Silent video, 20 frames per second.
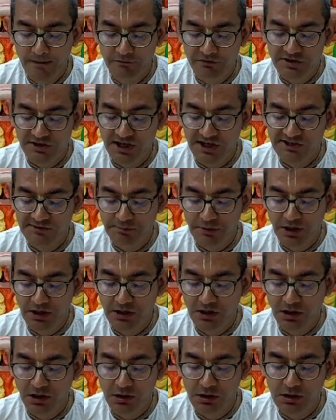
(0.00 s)
which I
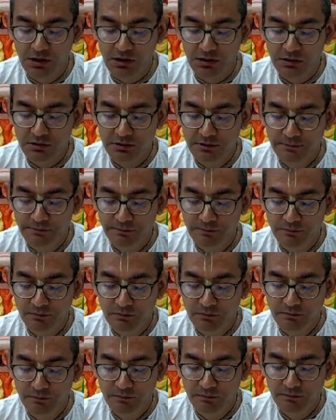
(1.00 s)
explained earlier
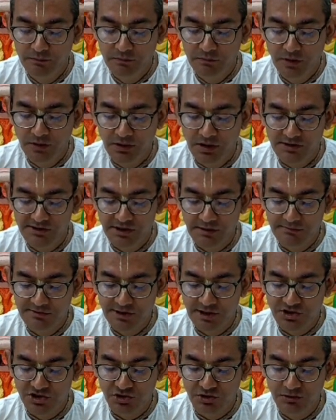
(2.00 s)
in that same
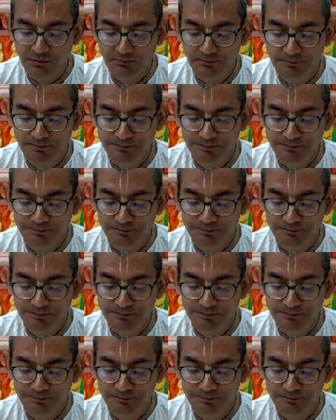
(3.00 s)
session,